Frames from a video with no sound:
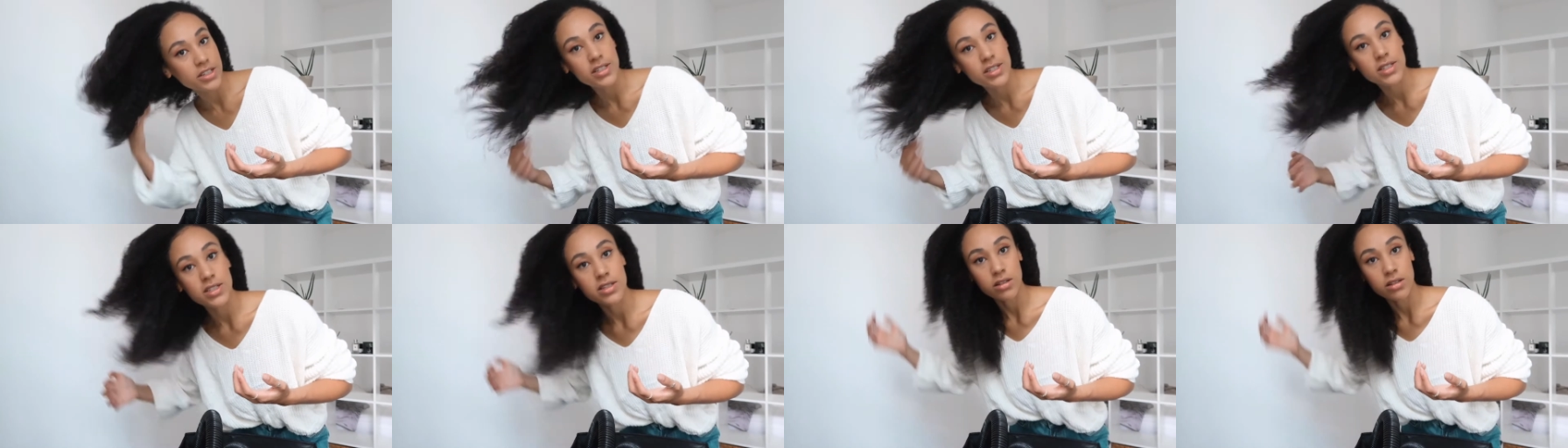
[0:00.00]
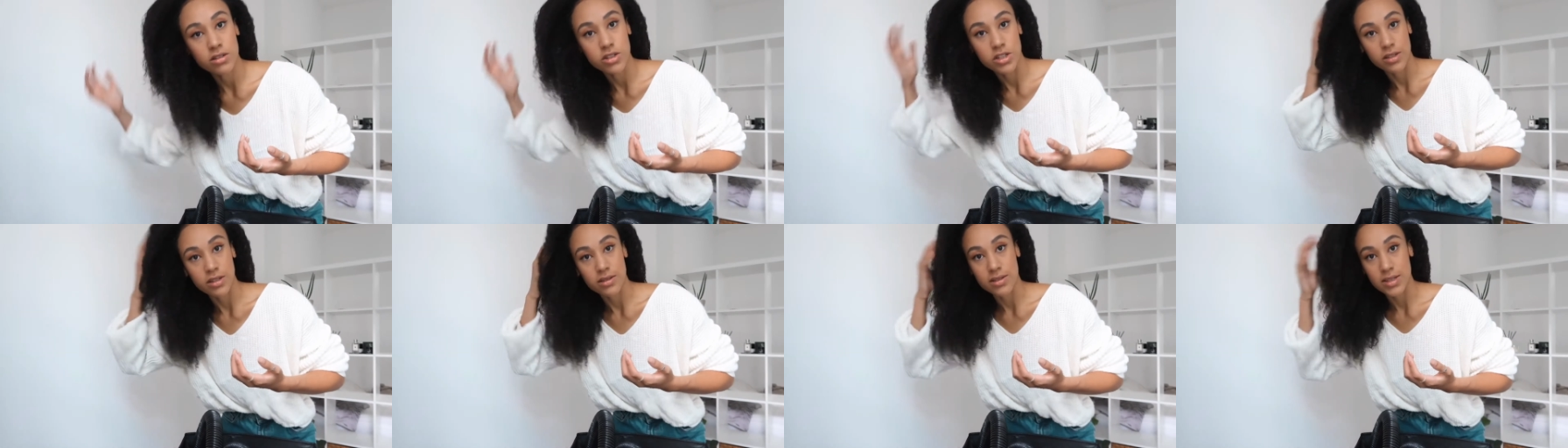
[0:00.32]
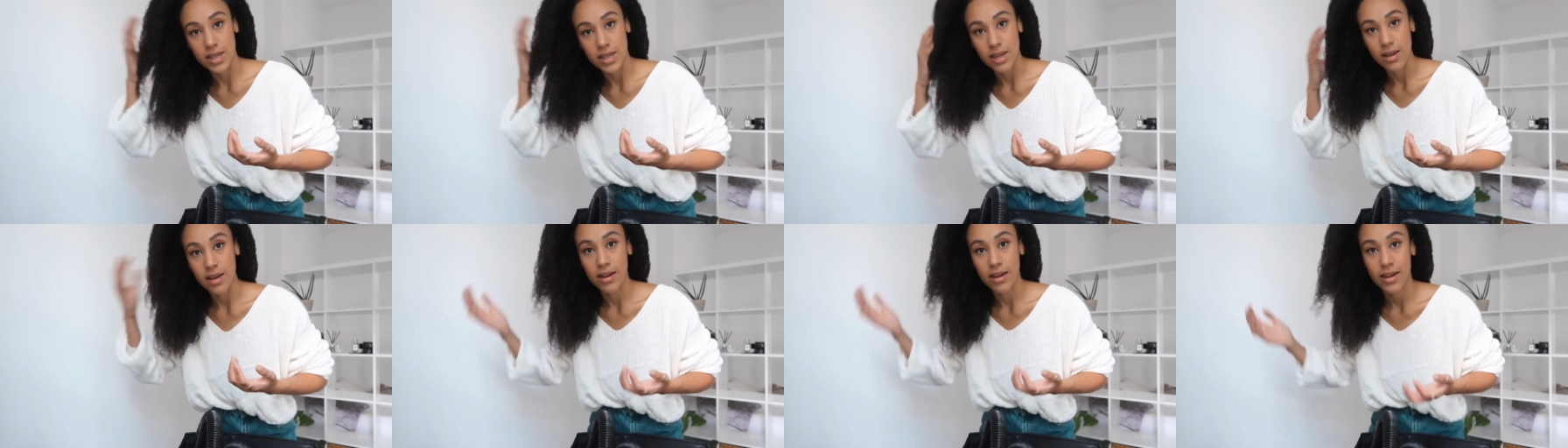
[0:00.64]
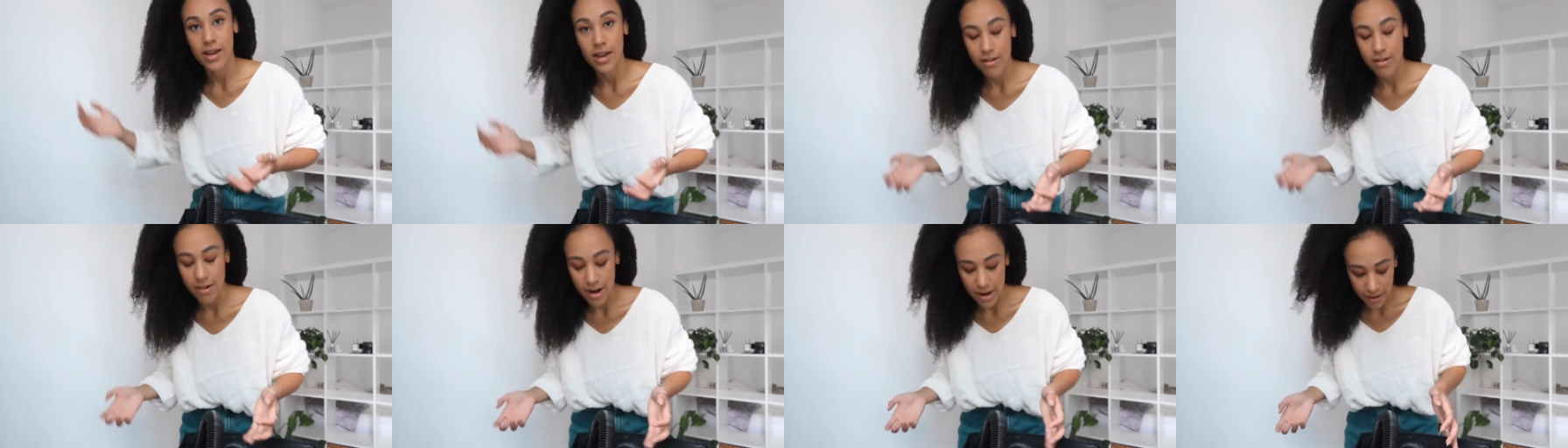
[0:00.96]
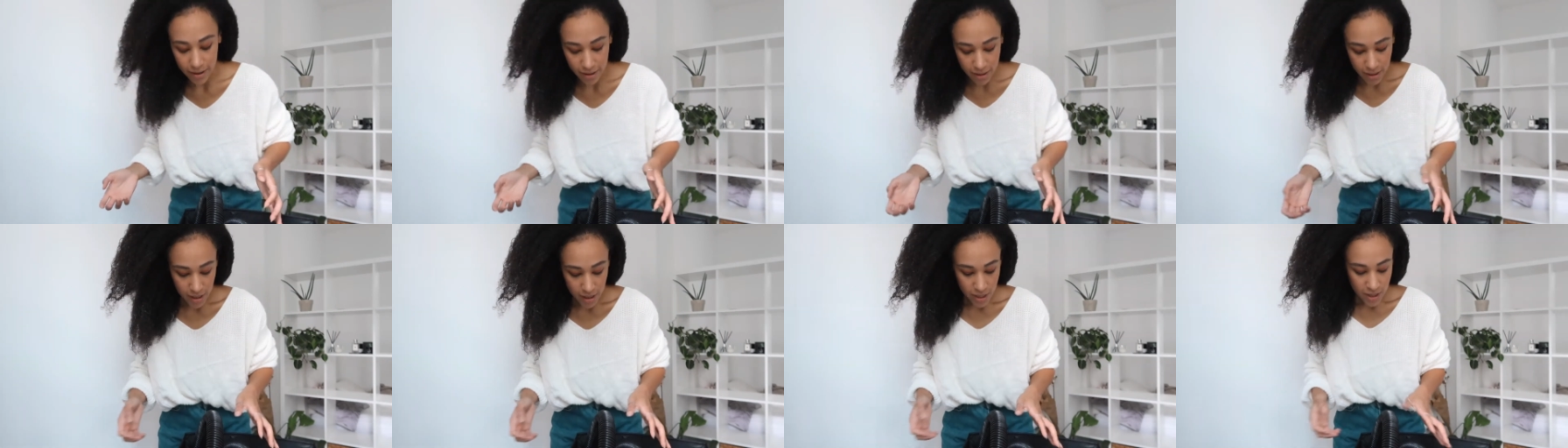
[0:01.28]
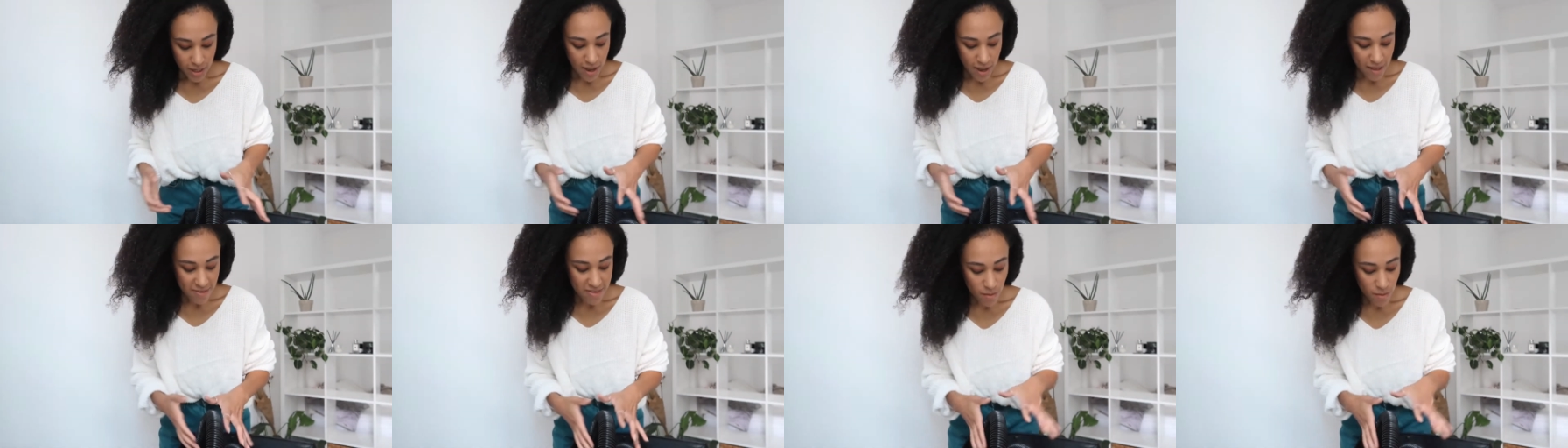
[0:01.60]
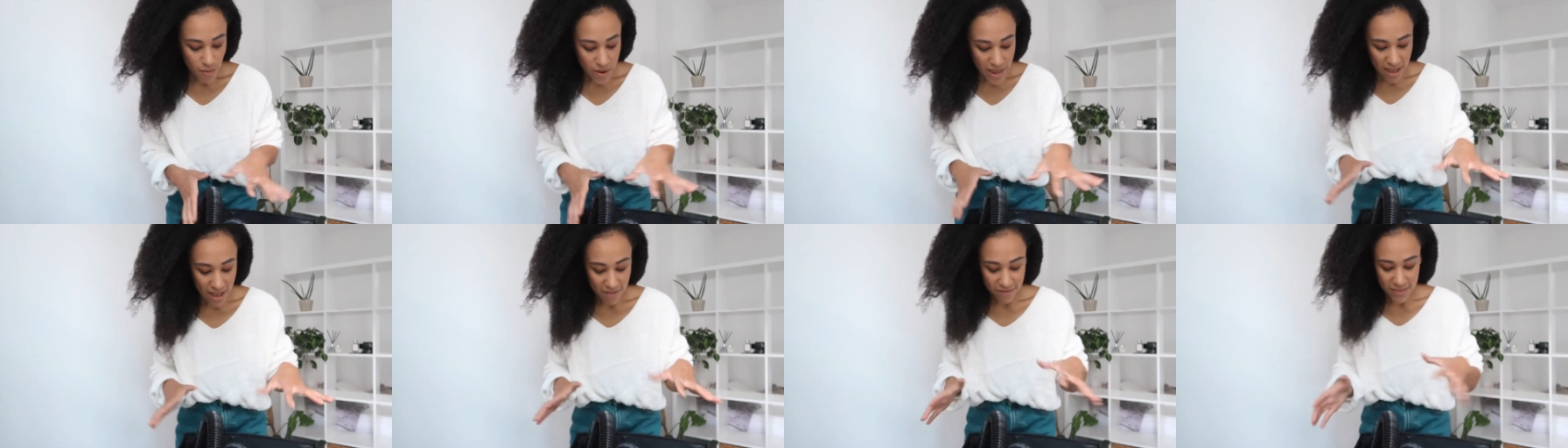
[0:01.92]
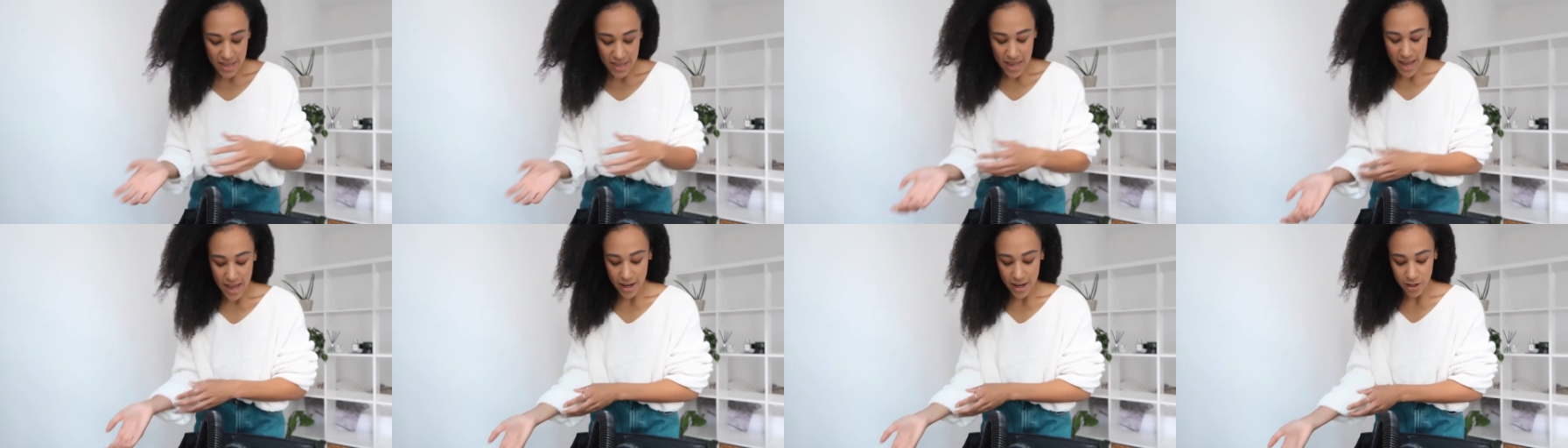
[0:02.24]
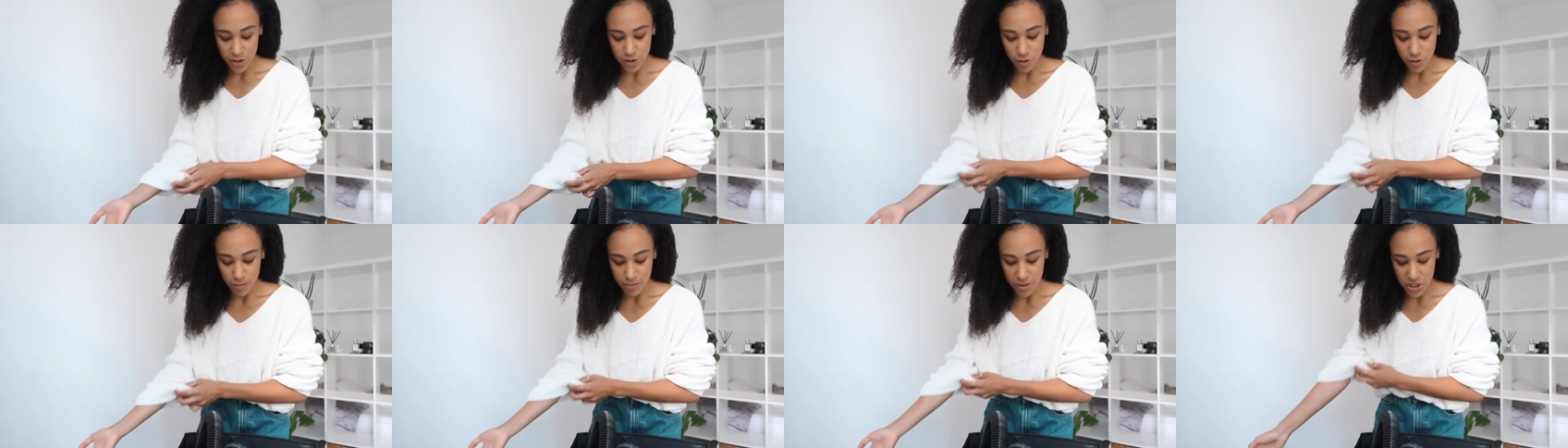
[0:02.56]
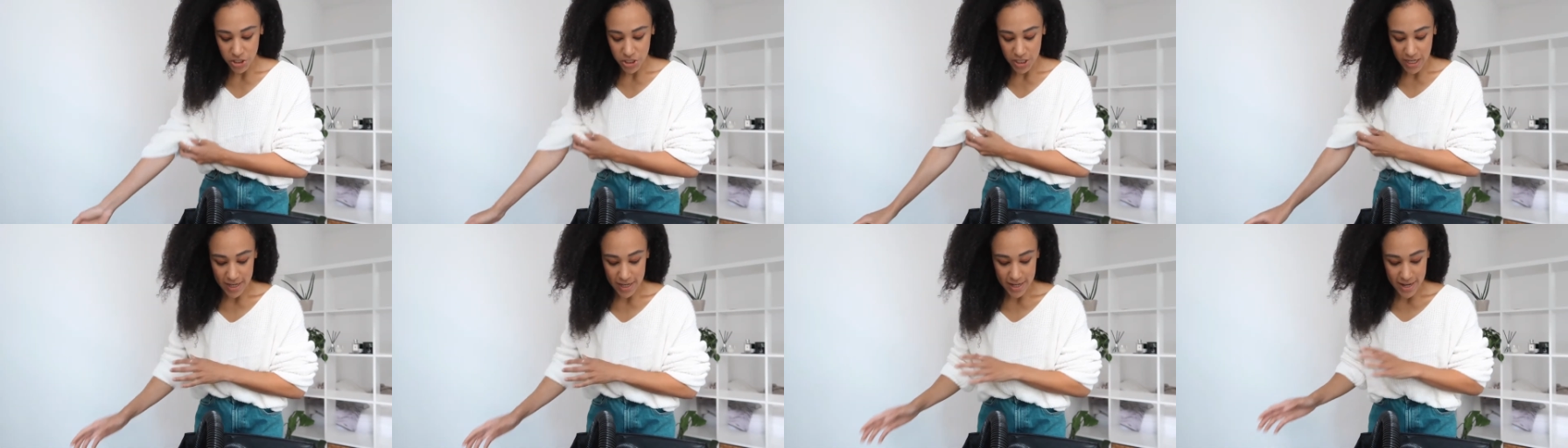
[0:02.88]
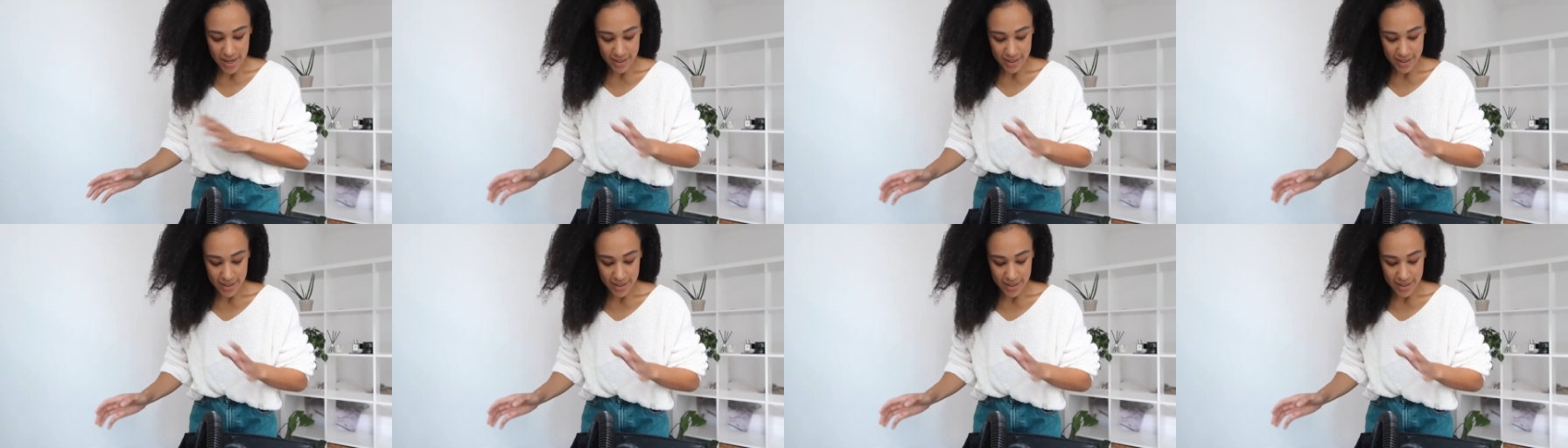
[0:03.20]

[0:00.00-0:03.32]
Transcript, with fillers: she's still juicy. Okay, great. And then we have the actual machine